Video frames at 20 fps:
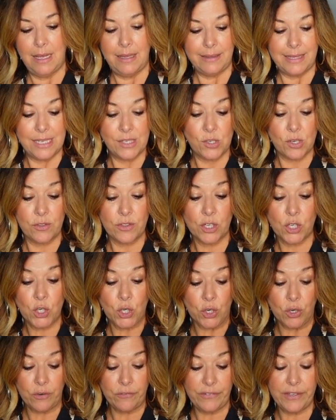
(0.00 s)
These are the
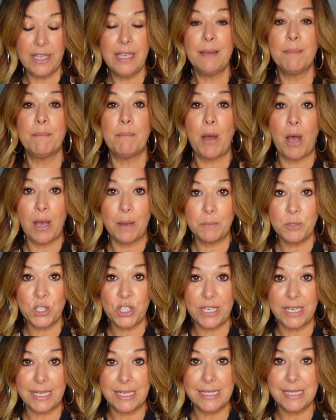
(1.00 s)
curvy mom
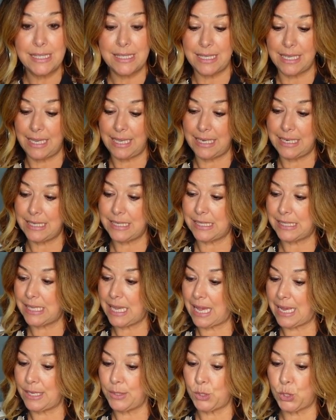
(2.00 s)
jeans in a
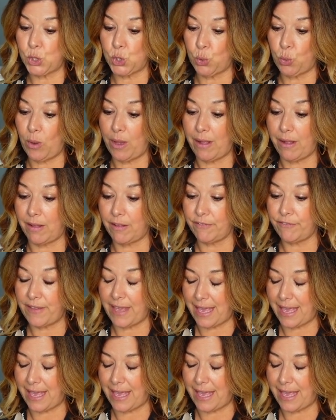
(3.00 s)
size twelve,